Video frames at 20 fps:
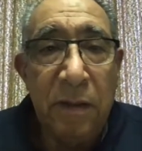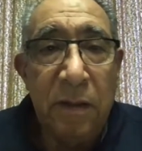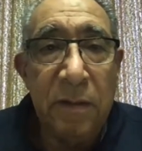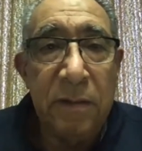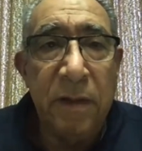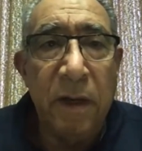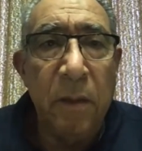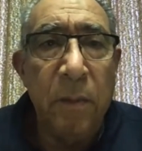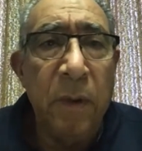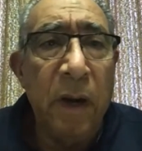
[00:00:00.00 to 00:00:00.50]

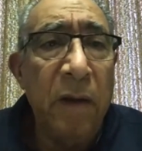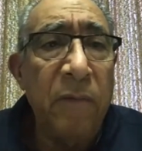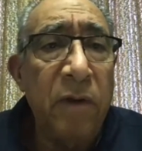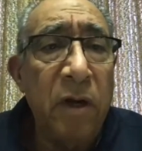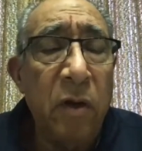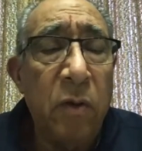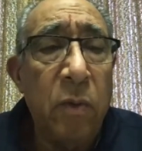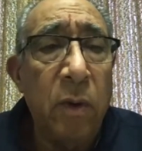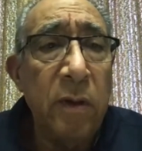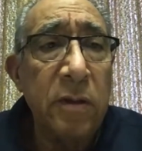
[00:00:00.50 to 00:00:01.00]
Does anybody have
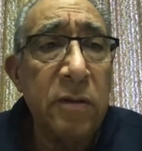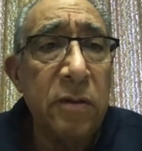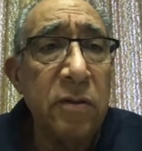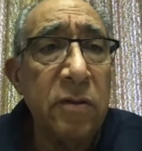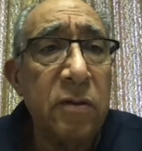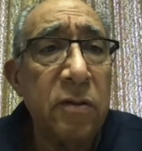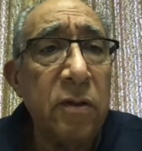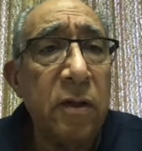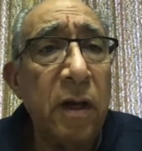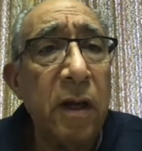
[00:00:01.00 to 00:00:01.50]
any
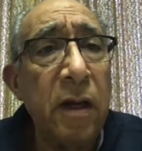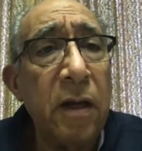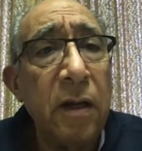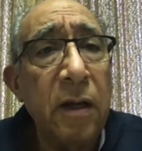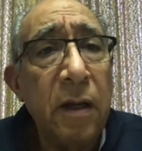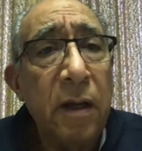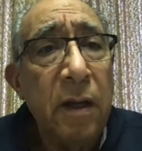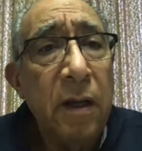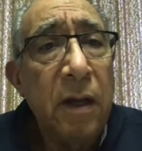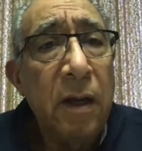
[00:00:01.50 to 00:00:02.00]
questions today
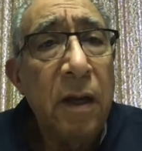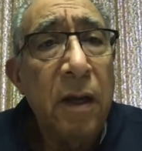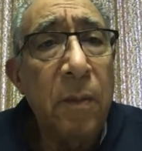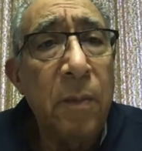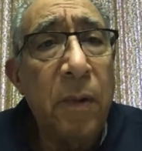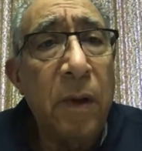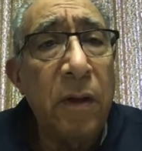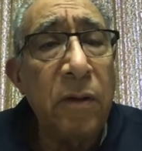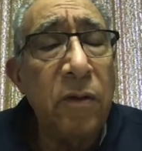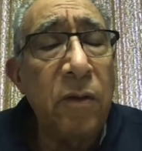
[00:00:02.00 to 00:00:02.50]

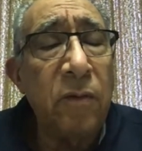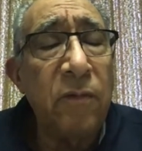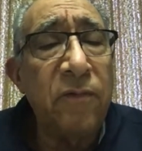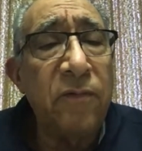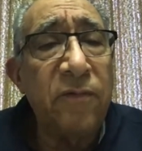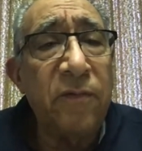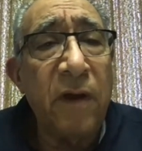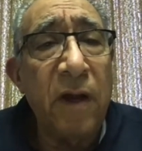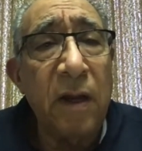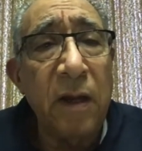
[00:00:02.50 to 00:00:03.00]
about your
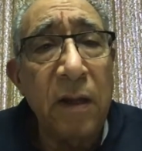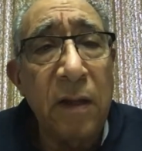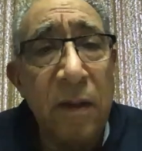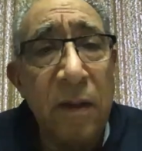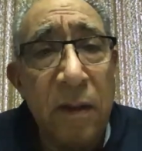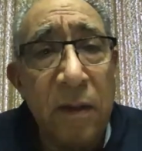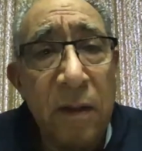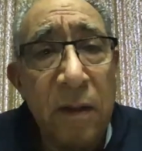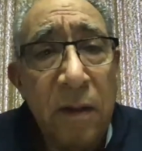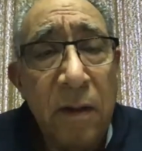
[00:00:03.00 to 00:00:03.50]

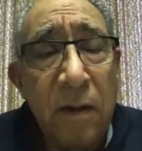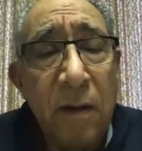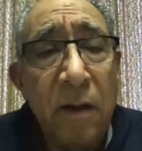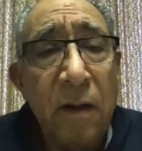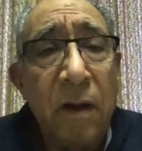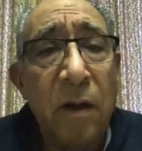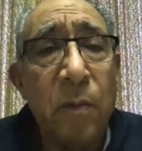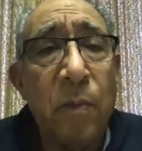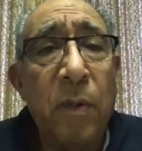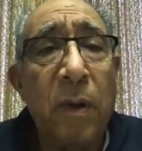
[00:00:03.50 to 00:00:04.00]
faith,
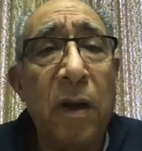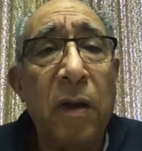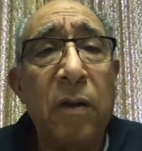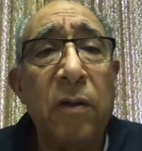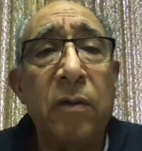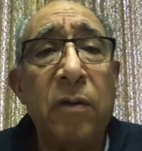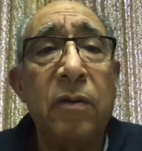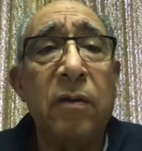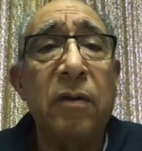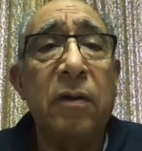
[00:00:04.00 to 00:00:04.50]

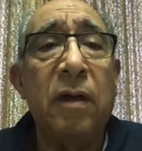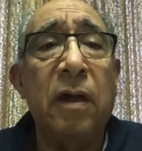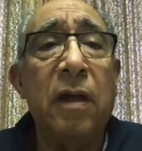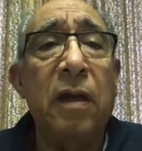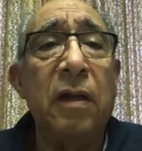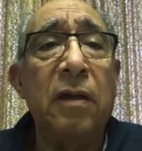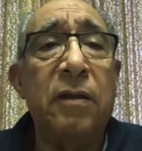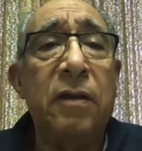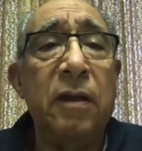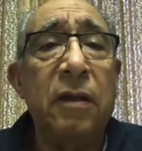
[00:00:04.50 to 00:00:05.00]
about
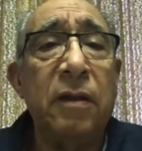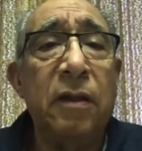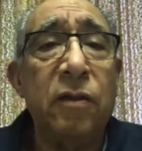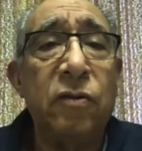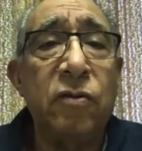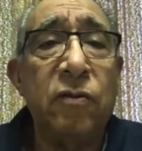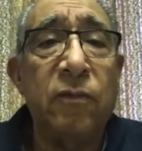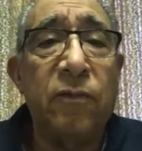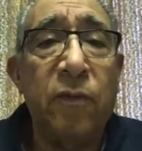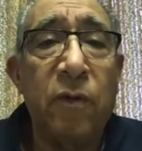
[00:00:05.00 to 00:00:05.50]
anything
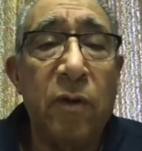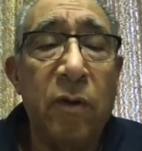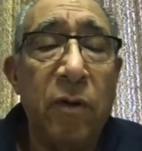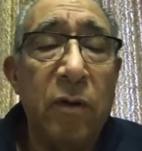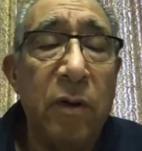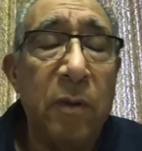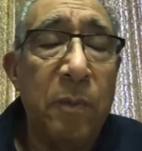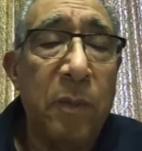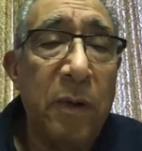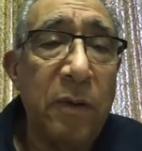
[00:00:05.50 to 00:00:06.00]
that you've
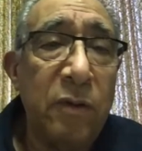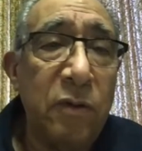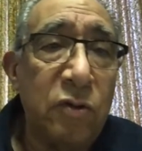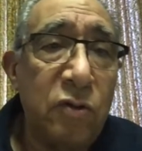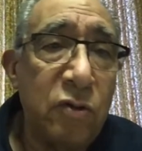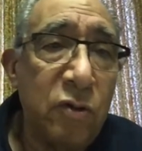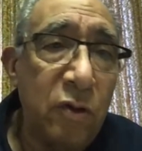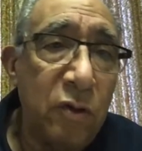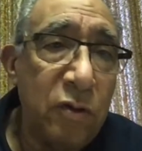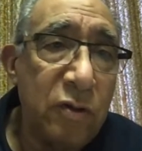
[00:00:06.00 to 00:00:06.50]
heard about the
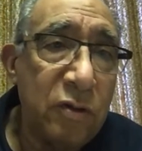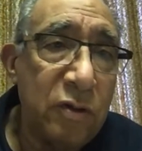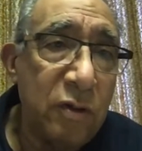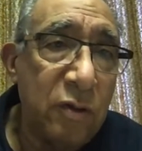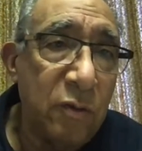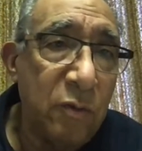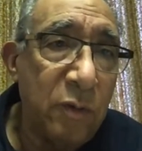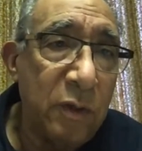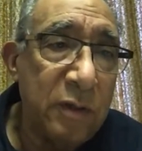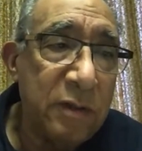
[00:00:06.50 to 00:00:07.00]
church
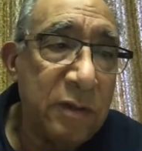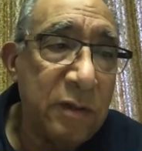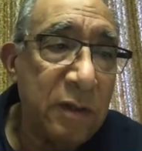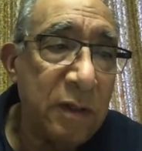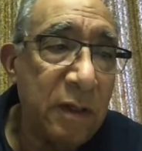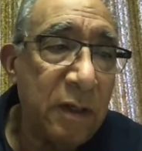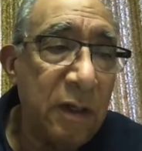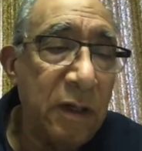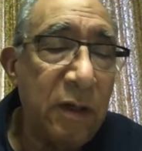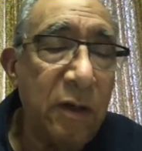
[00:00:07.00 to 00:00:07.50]
in
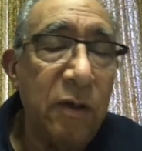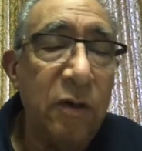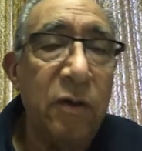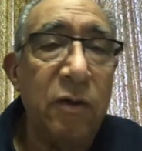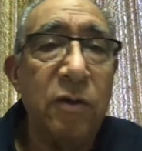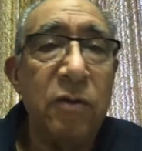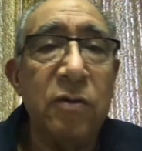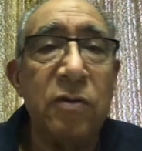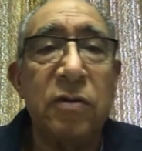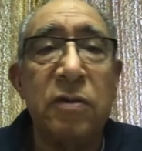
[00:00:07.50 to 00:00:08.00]
recent
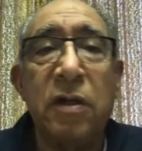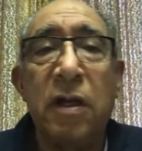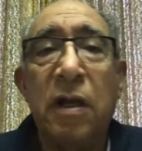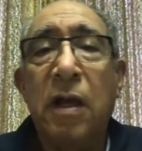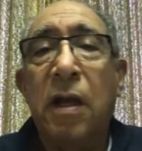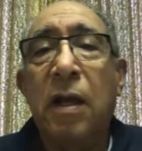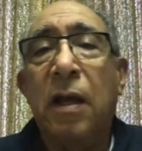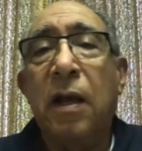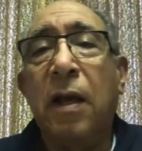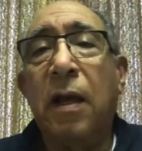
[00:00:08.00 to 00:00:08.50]
years,
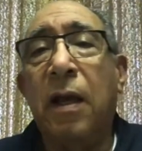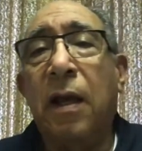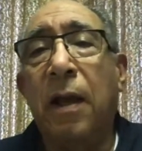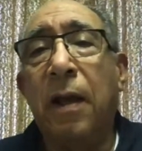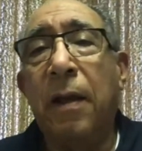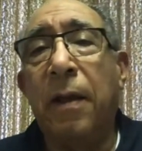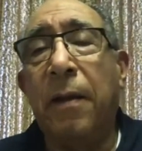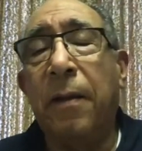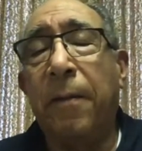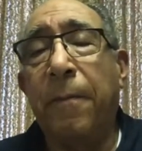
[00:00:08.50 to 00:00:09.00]

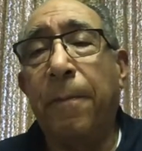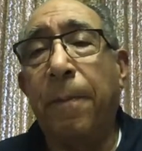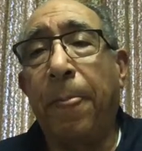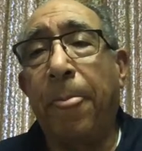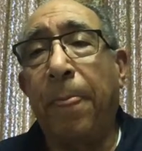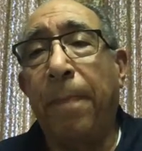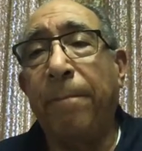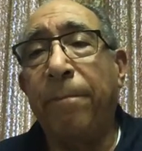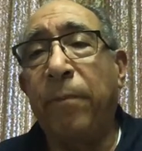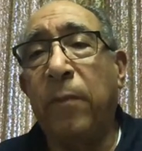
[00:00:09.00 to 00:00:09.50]
um,
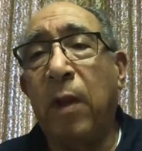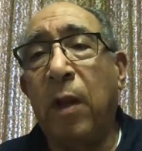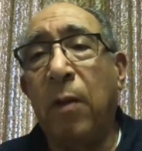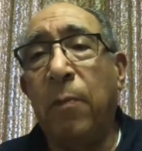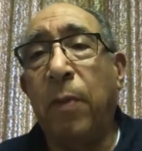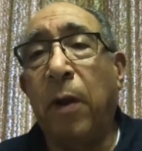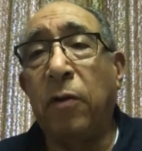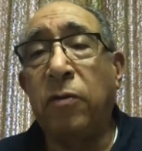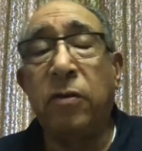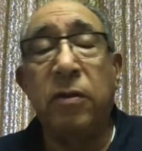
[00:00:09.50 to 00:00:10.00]

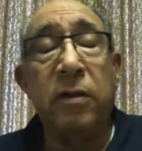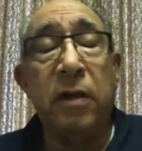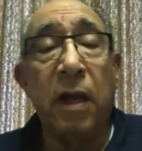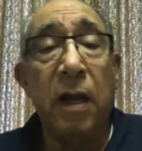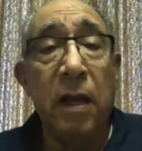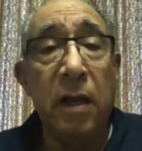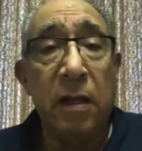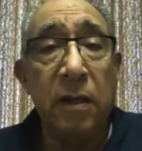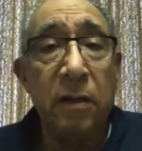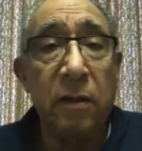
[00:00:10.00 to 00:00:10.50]
about
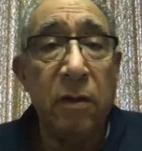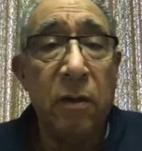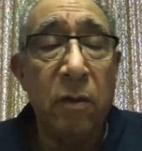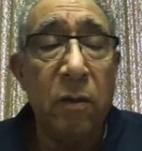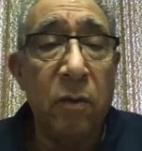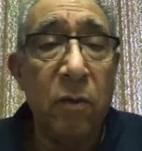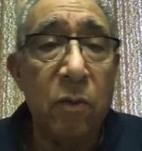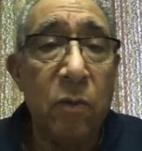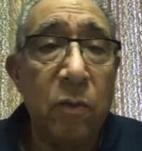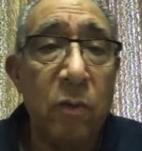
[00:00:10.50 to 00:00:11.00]
today? You
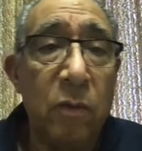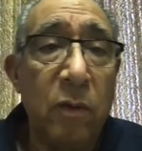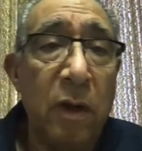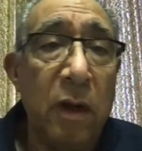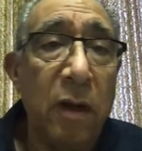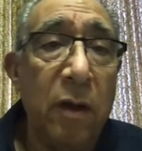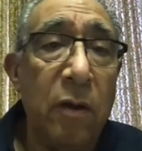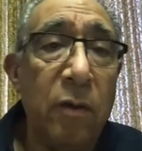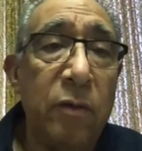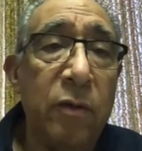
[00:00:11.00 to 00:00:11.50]
know,
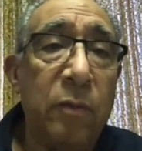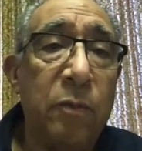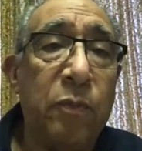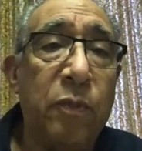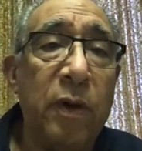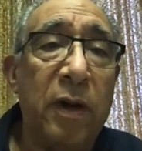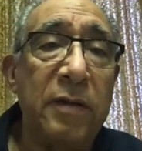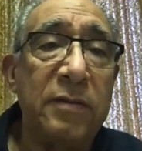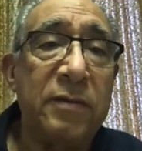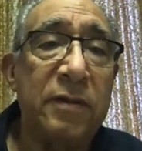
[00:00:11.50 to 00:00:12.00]
how the
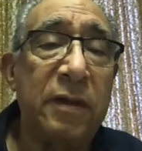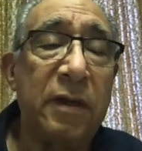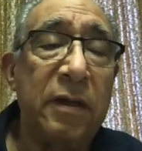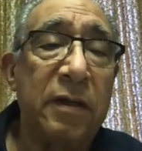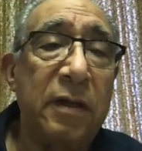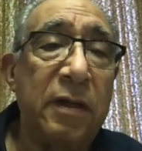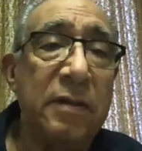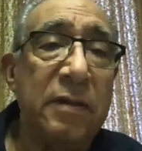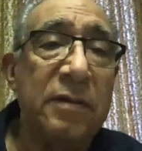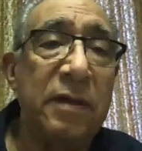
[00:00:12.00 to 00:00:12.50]

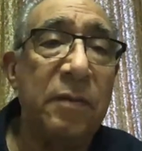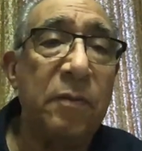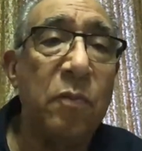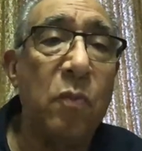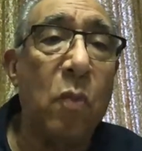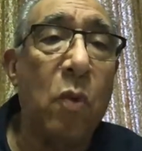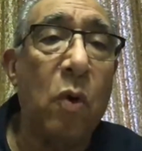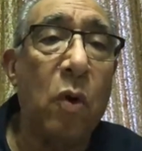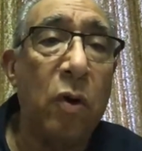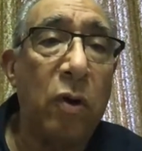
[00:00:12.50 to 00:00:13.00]
president, is it
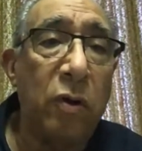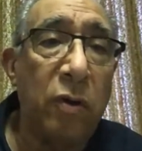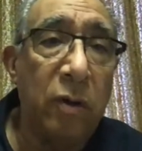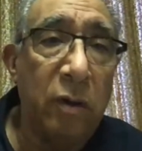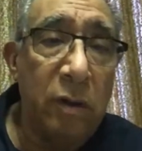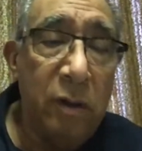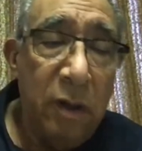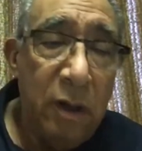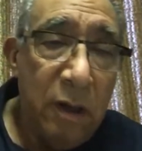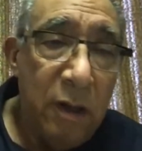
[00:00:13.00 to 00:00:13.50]

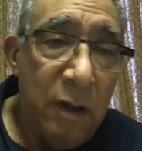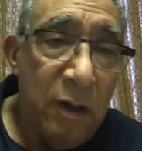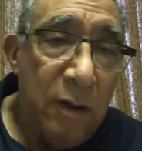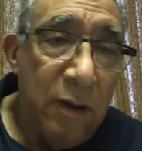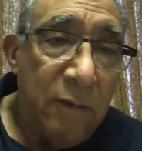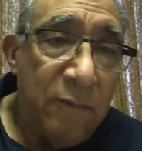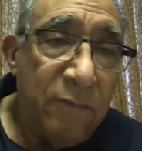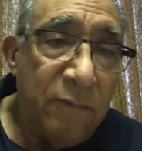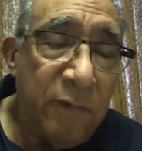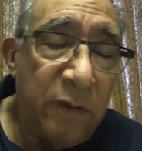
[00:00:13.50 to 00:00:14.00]
moral
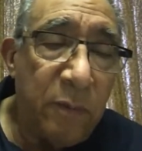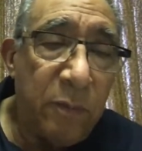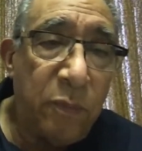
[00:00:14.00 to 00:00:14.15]
for the